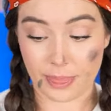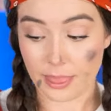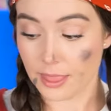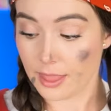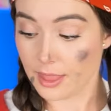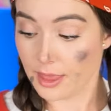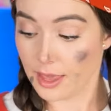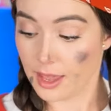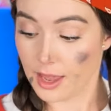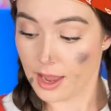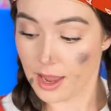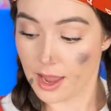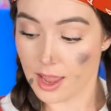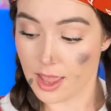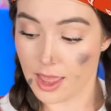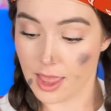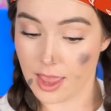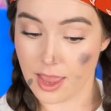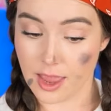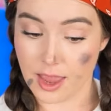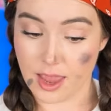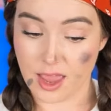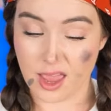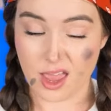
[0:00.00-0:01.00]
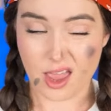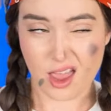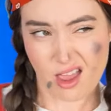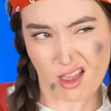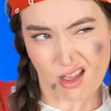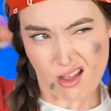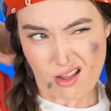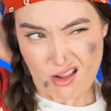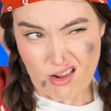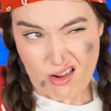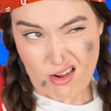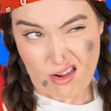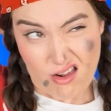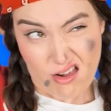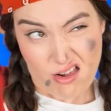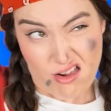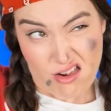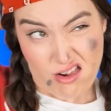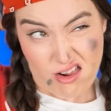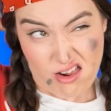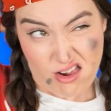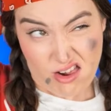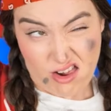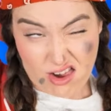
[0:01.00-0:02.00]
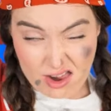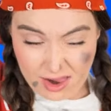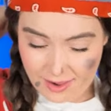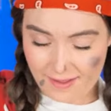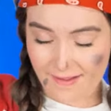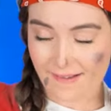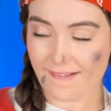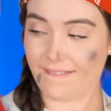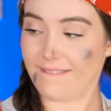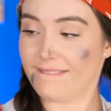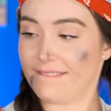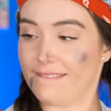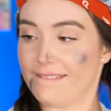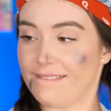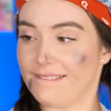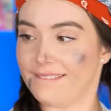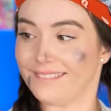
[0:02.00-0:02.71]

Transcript: Nice! Let's put this thing to work.